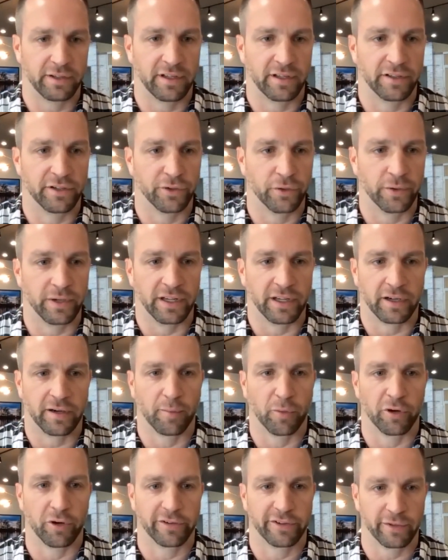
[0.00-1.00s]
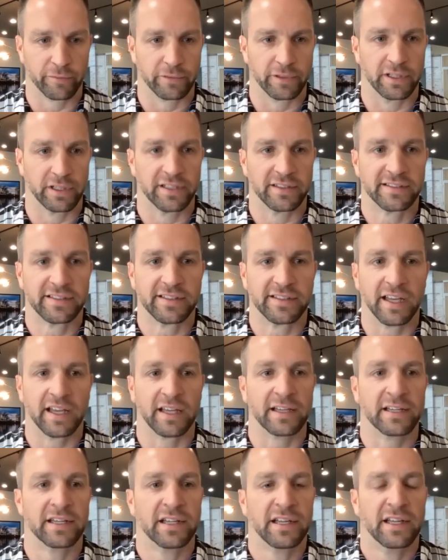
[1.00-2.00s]
in doing commercial real
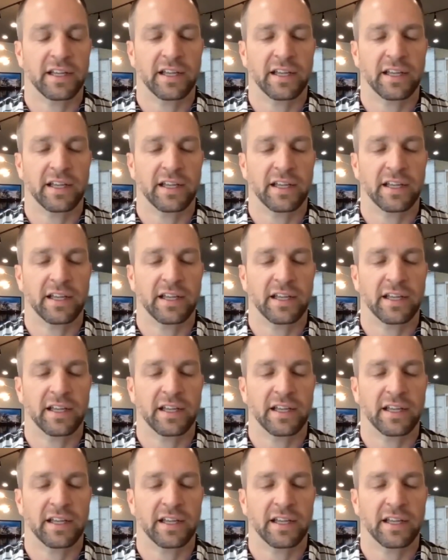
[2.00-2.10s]
estate,